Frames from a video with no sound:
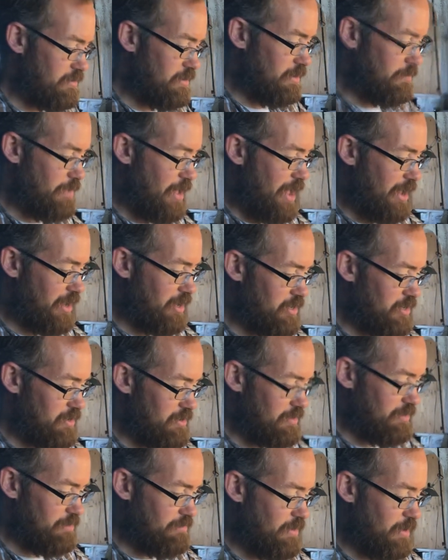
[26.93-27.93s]
little package,
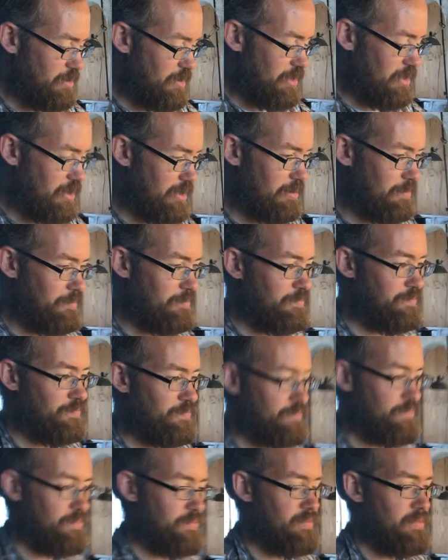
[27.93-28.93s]
maybe um,
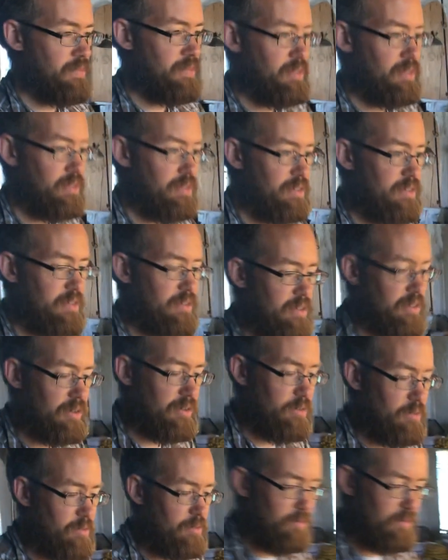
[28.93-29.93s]

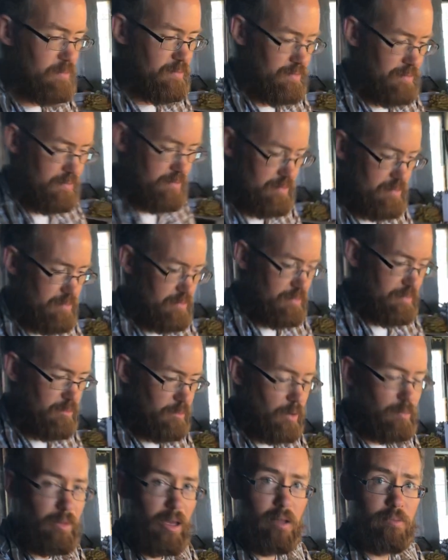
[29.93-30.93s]
well,
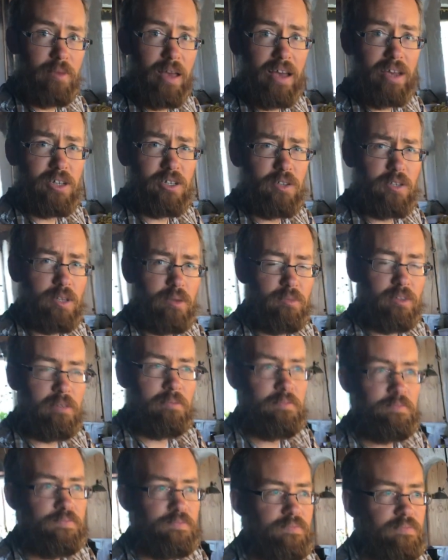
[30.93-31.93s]
one pound package or something.
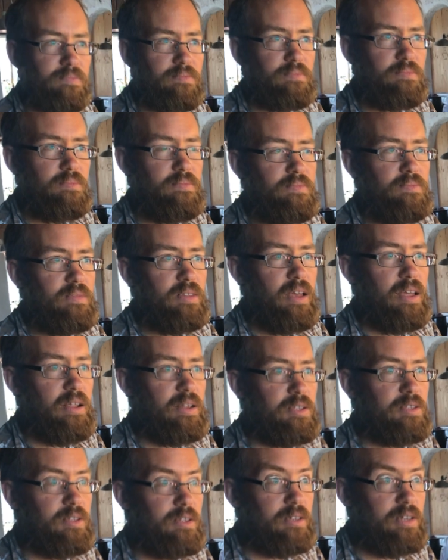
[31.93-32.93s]
And
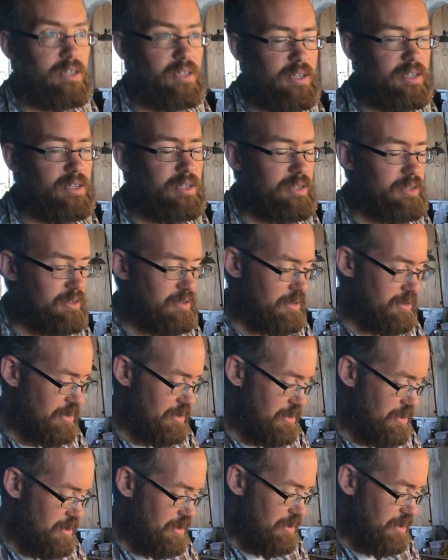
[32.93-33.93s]
it's delicious
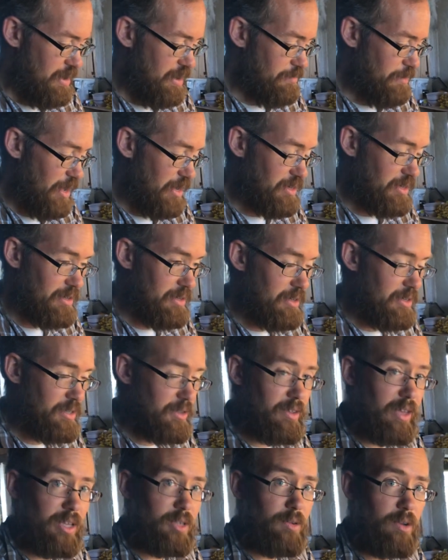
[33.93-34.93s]
and amazing, and
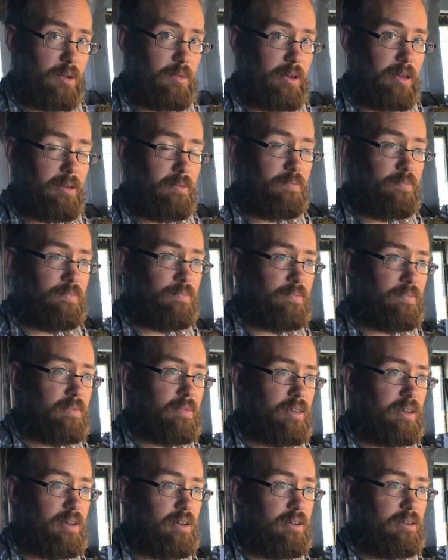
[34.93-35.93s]
so that's why we,
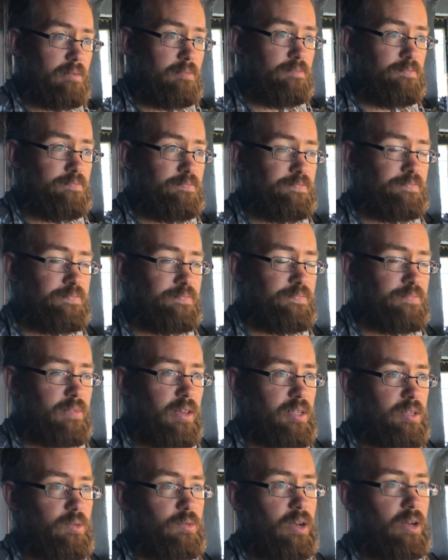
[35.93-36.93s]
um,
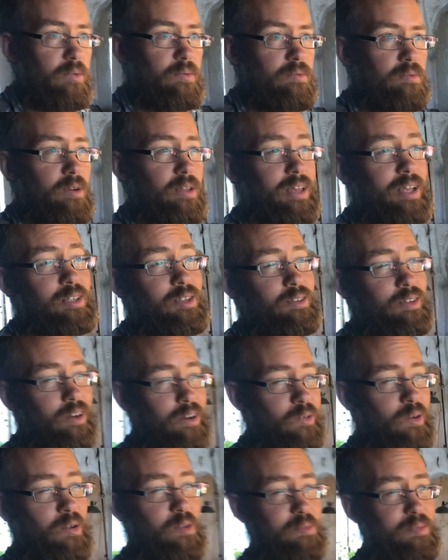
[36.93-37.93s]
that's why. Well, that's
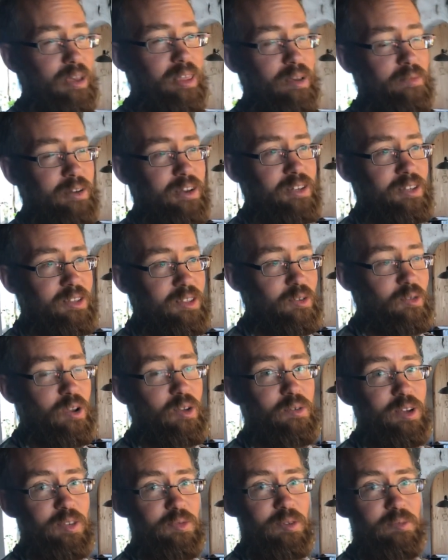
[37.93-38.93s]
not why we pay that much. The real
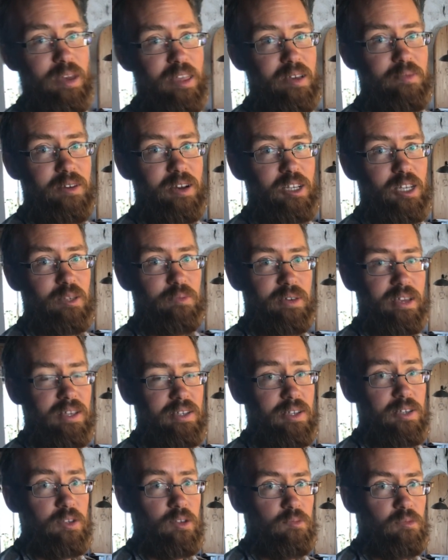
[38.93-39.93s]
reason we pay that much is because
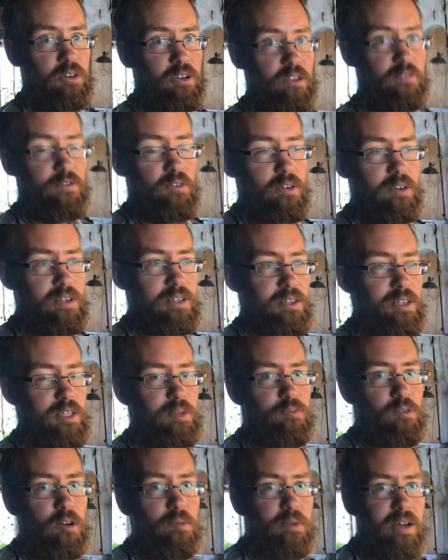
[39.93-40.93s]
it's super good for us. It's
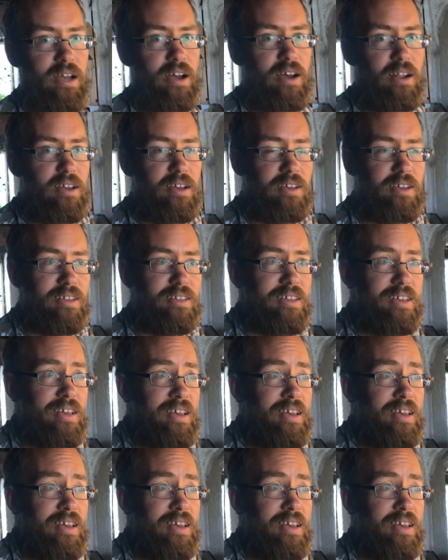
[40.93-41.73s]
probiotic, and